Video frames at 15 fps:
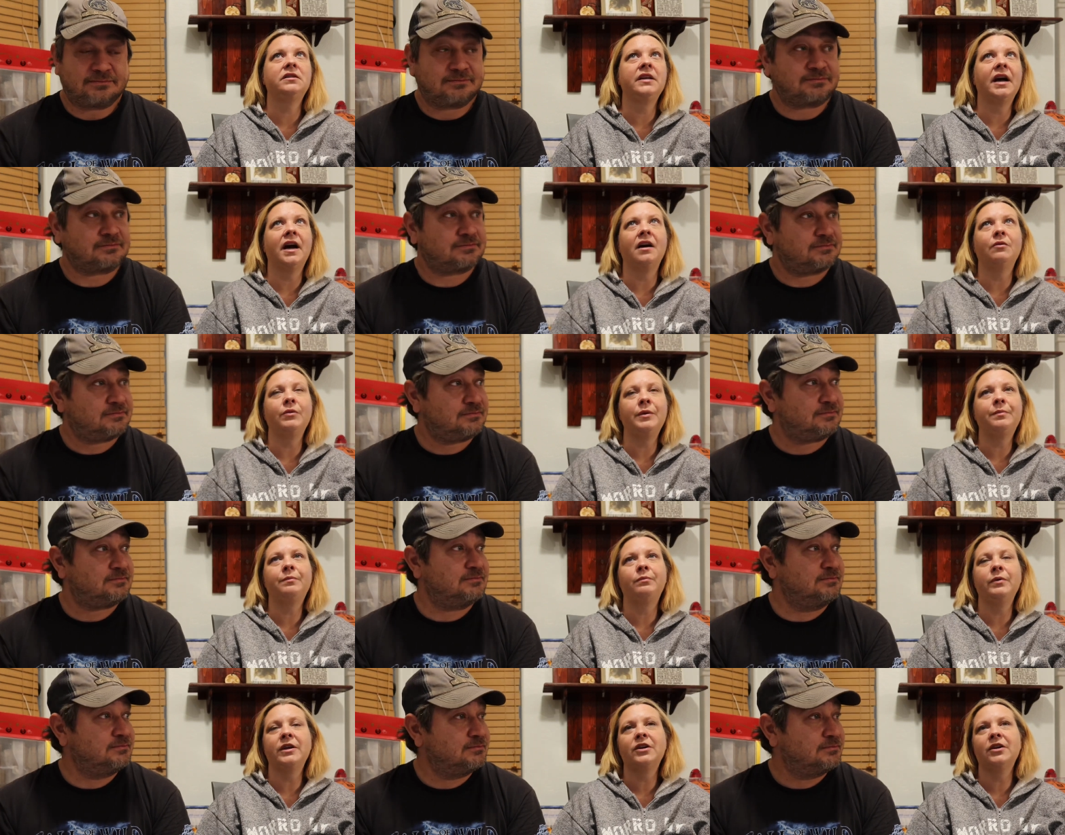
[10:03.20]
Speaker 1: yeah, we
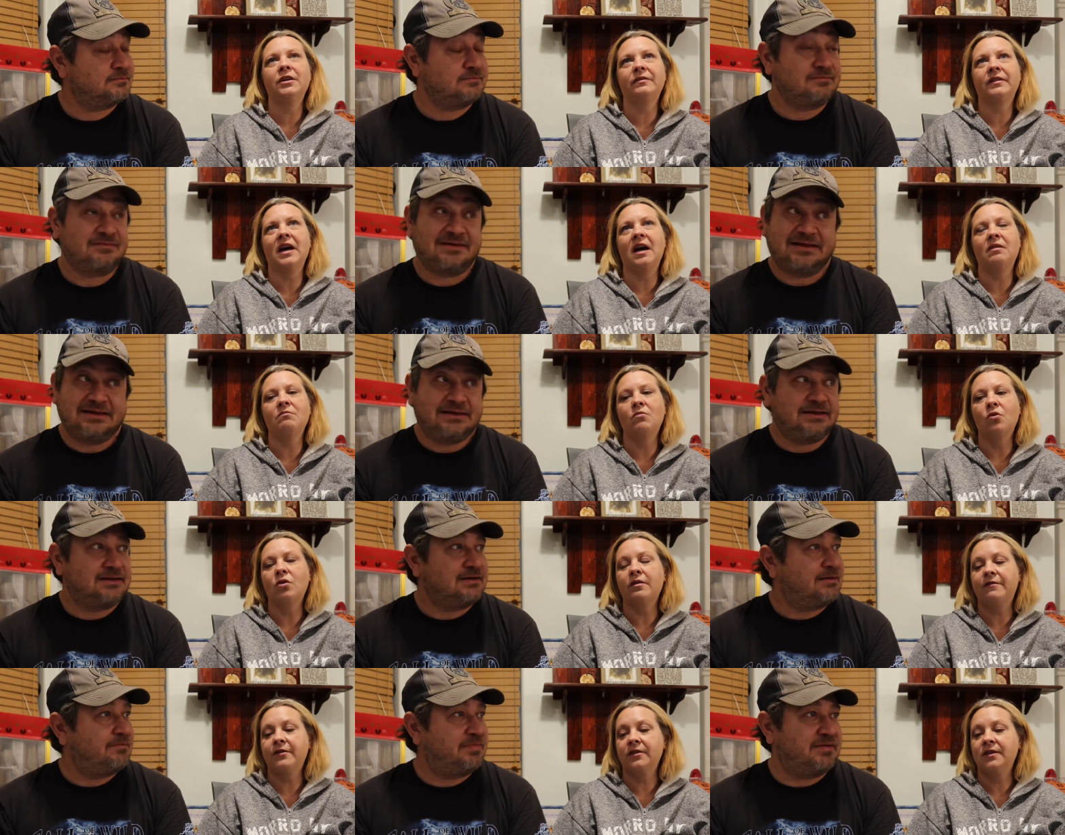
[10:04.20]
we could have gotten
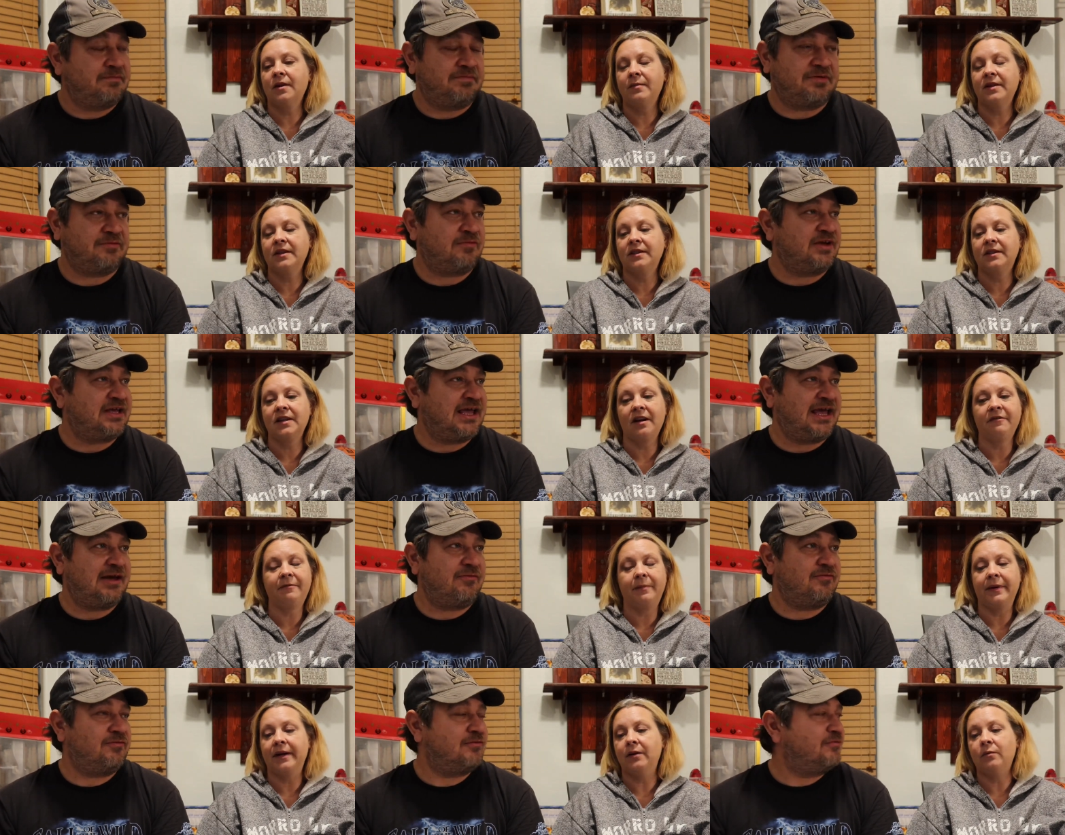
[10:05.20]
more for but, some but of the
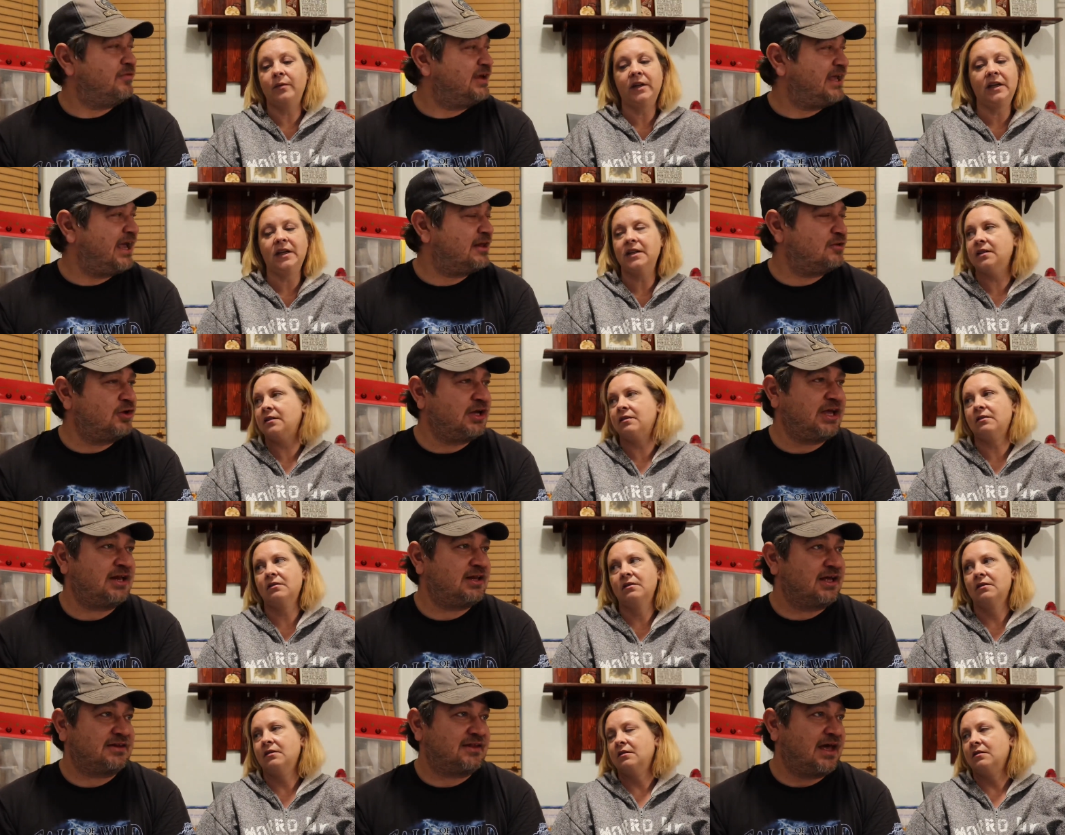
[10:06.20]
stuff. But we, we can't
Speaker 2: look at
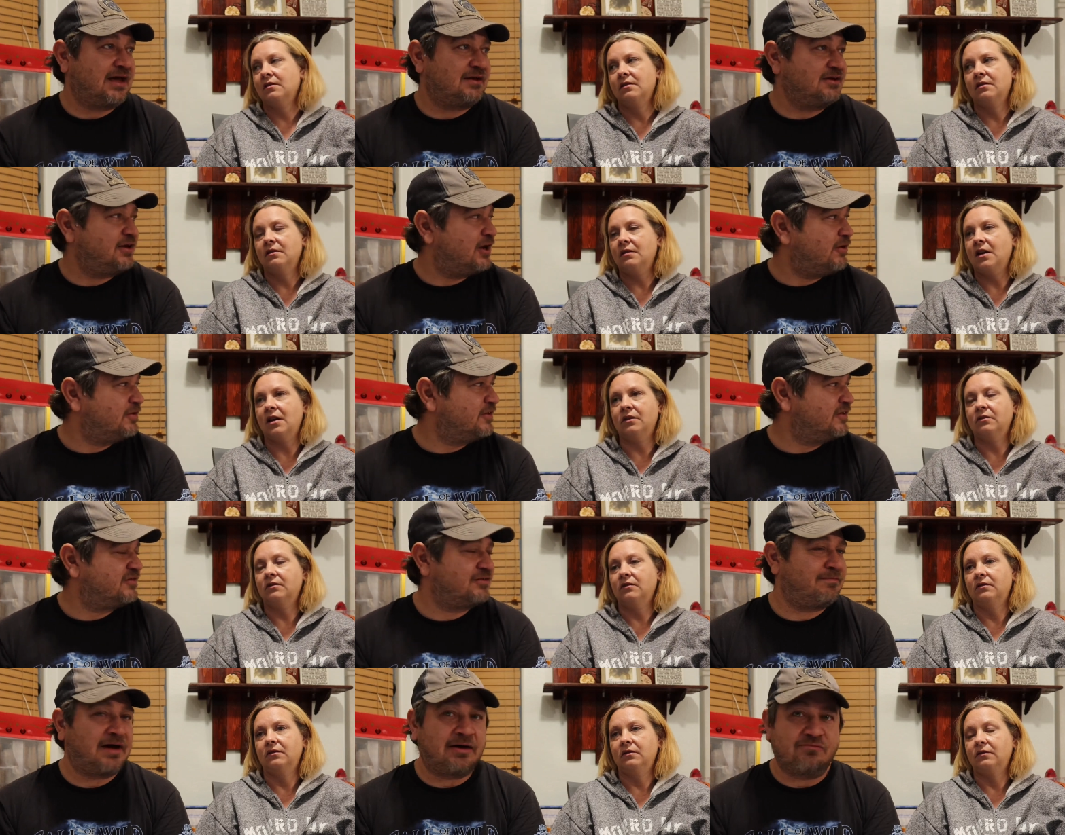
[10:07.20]
it like that. You know, no.
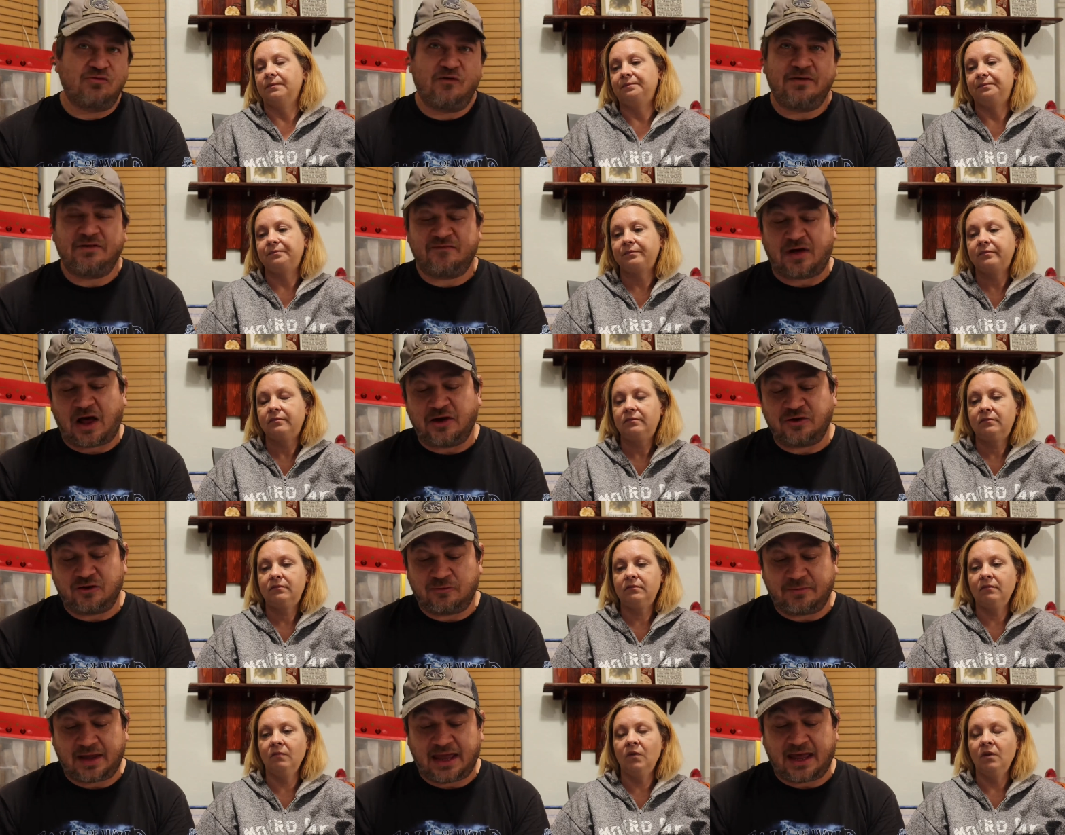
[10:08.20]
it's about moving
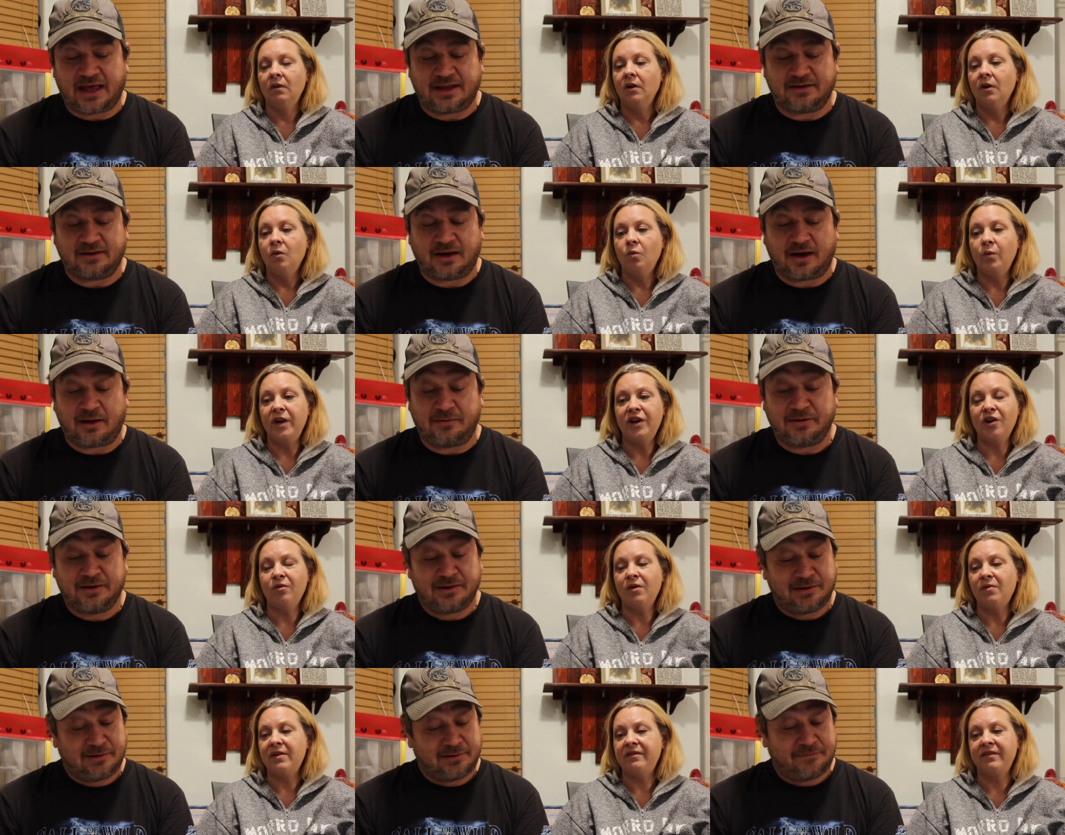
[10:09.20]
volume, and uh, we know
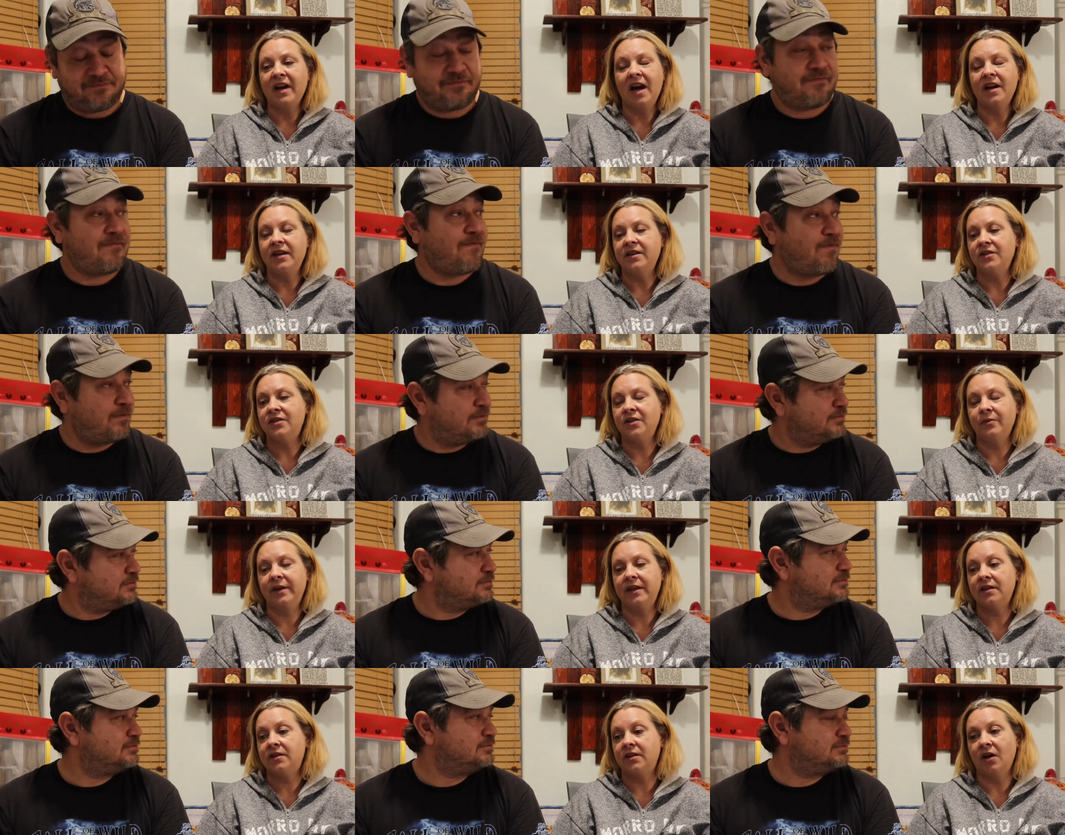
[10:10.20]
what
Speaker 1: we've got into
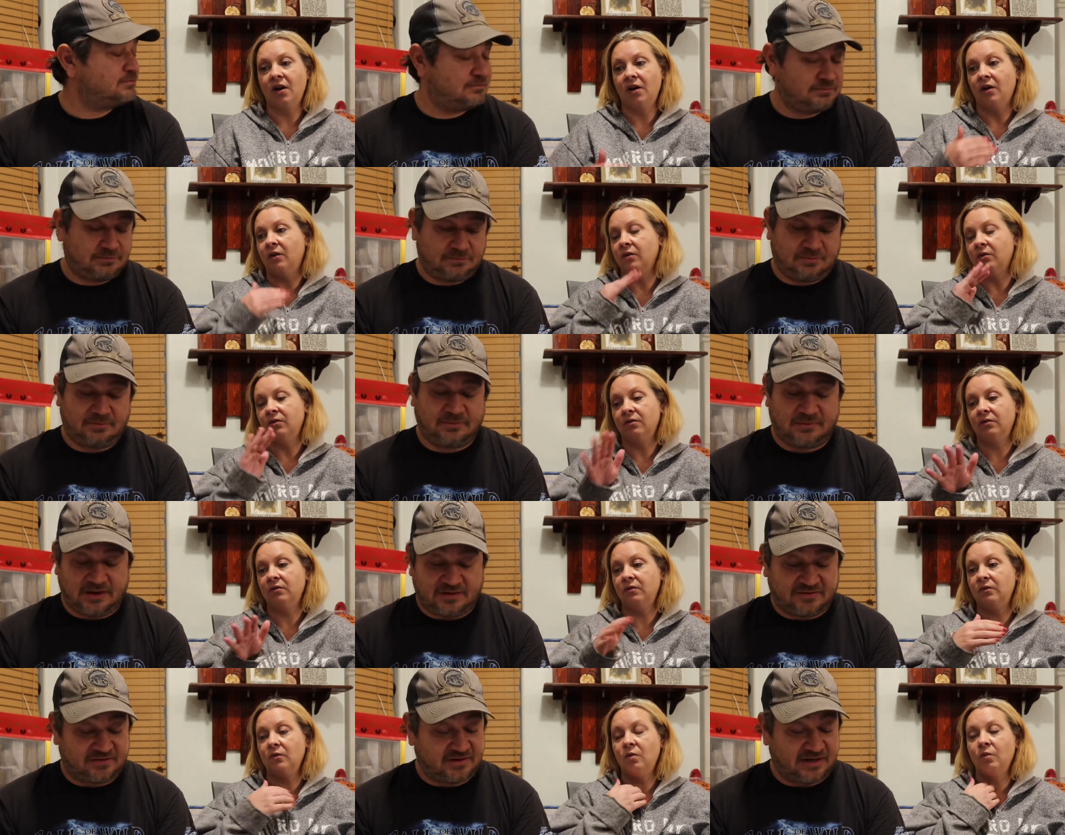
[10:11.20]
it. So
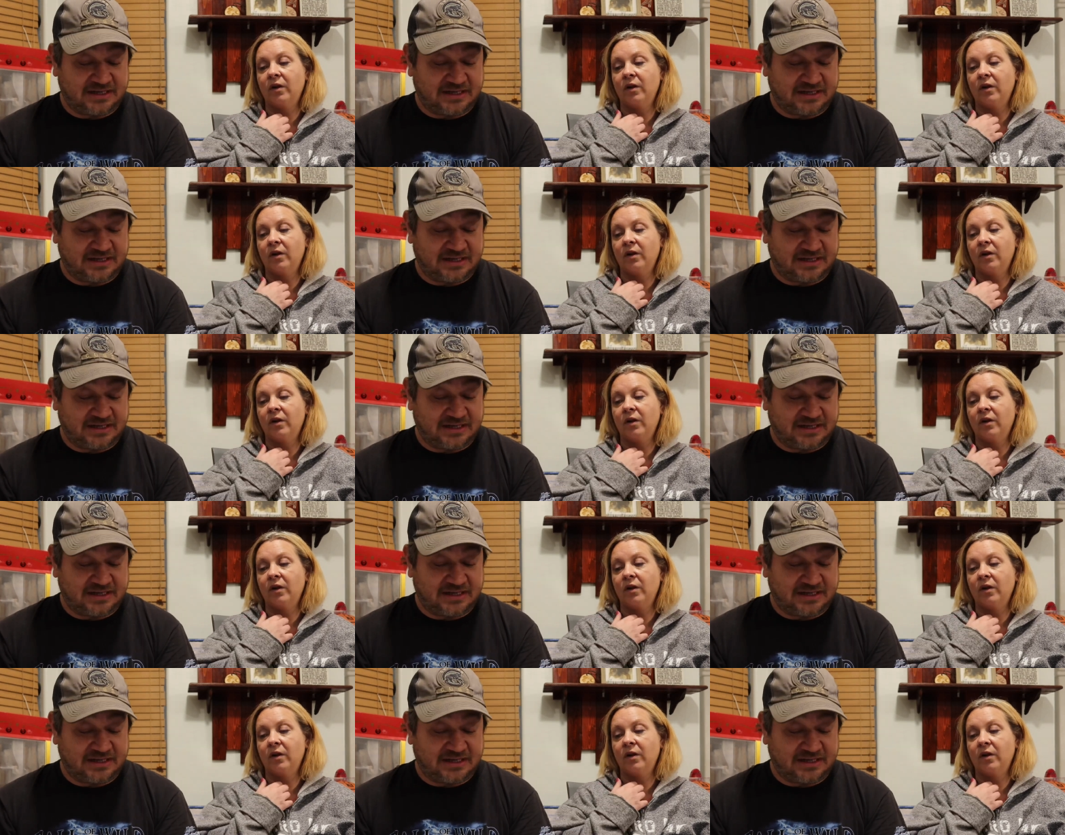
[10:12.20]
Speaker 2: it's it